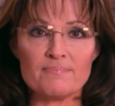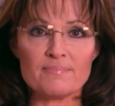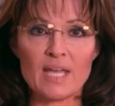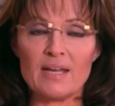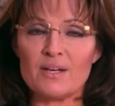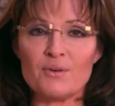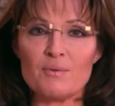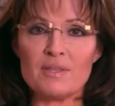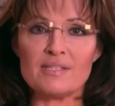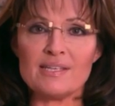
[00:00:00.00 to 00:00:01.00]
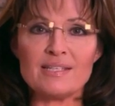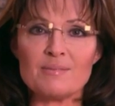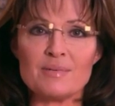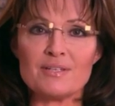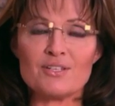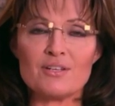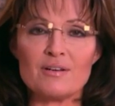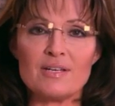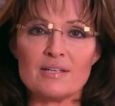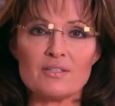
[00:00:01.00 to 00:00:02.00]
I agree with the sentiments
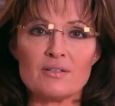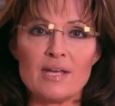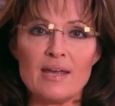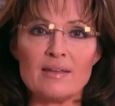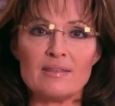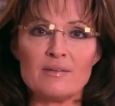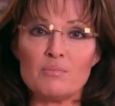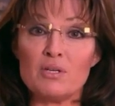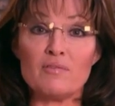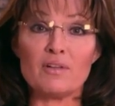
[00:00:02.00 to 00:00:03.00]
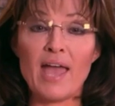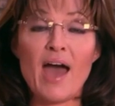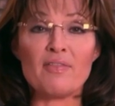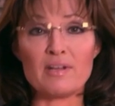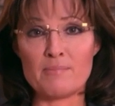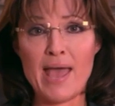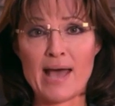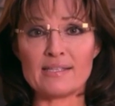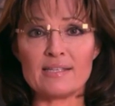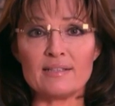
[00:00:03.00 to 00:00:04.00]
shared yesterday at the beautiful Catholic
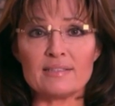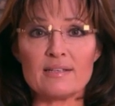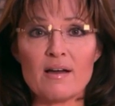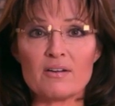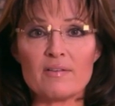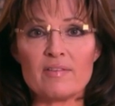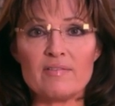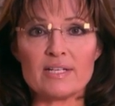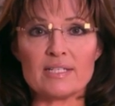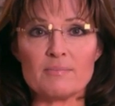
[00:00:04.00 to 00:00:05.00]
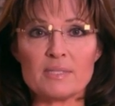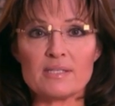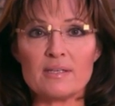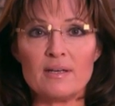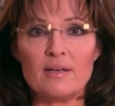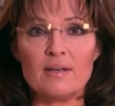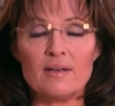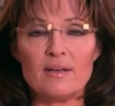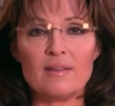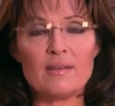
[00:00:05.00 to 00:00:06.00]
Mass held in honor of the victims.
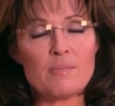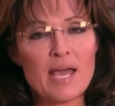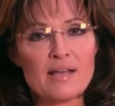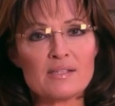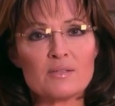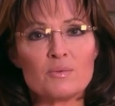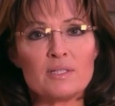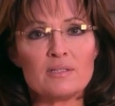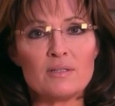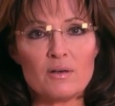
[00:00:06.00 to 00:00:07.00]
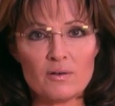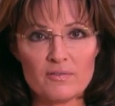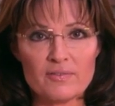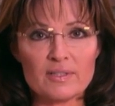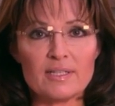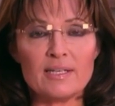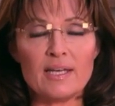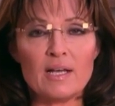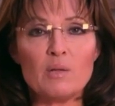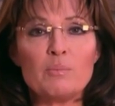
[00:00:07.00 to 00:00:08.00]
The Mass will hopefully
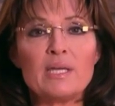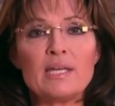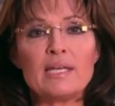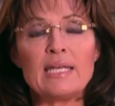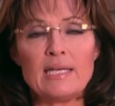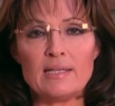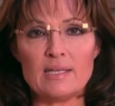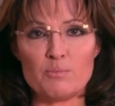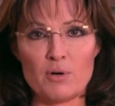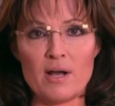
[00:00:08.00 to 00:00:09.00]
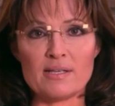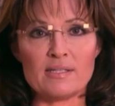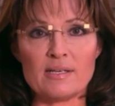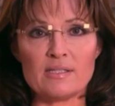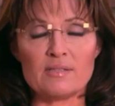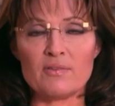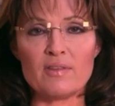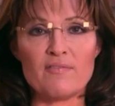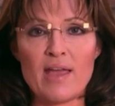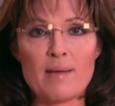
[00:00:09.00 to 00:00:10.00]
help begin a healing process for the
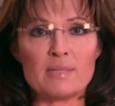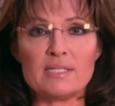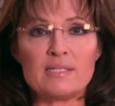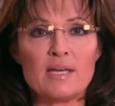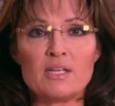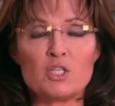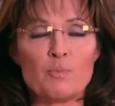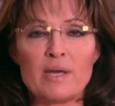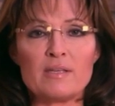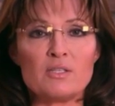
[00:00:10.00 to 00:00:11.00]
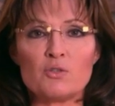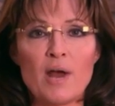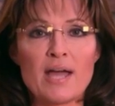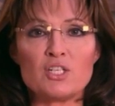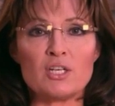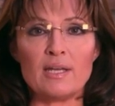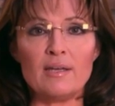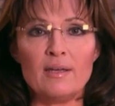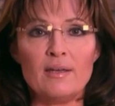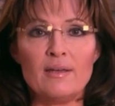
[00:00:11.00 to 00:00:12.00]
families touched by this tragedy
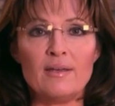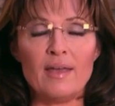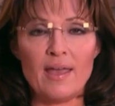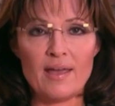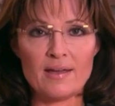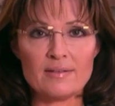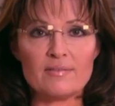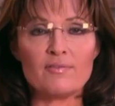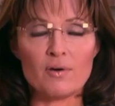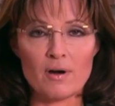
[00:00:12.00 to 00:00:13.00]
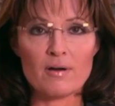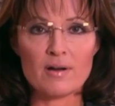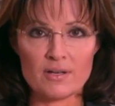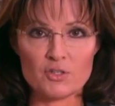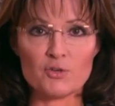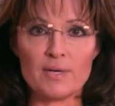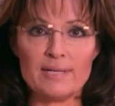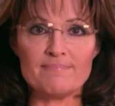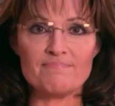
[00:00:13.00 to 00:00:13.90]
and for our country.